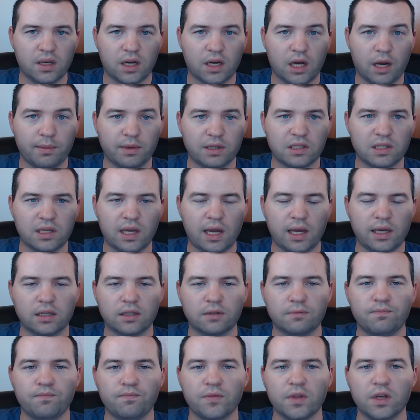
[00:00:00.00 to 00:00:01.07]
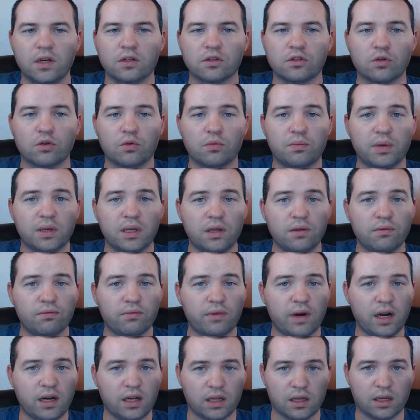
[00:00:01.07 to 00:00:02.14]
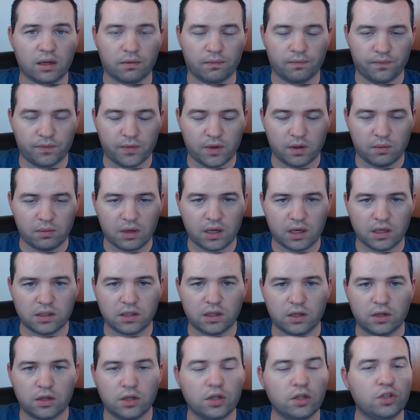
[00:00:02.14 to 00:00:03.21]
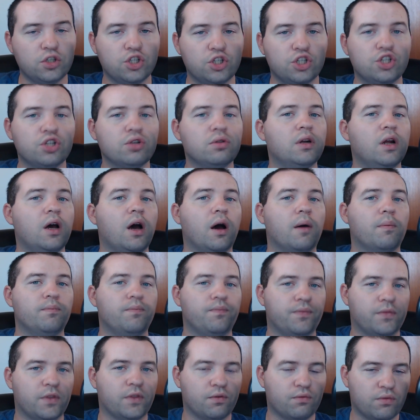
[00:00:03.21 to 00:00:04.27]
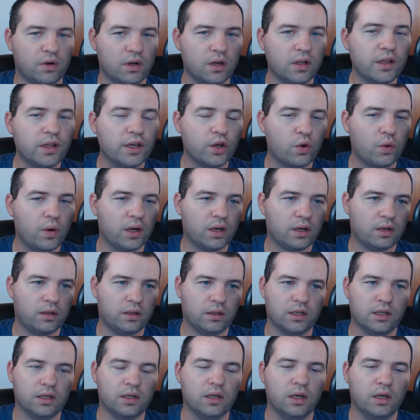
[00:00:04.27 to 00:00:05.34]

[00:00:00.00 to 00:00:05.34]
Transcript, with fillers: I'm excited. So be ready, because it could shoot up really quickly,